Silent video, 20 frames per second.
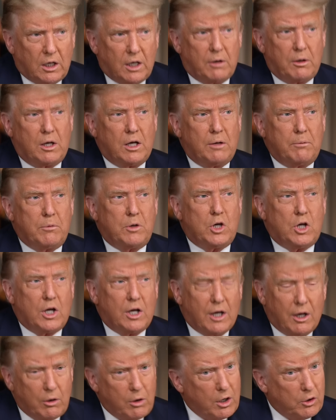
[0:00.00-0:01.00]
let, me,
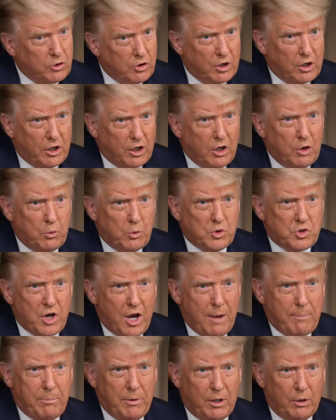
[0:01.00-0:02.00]
and I, I'll tell you, it was
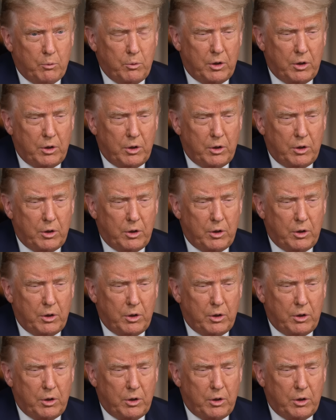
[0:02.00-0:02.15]
happening.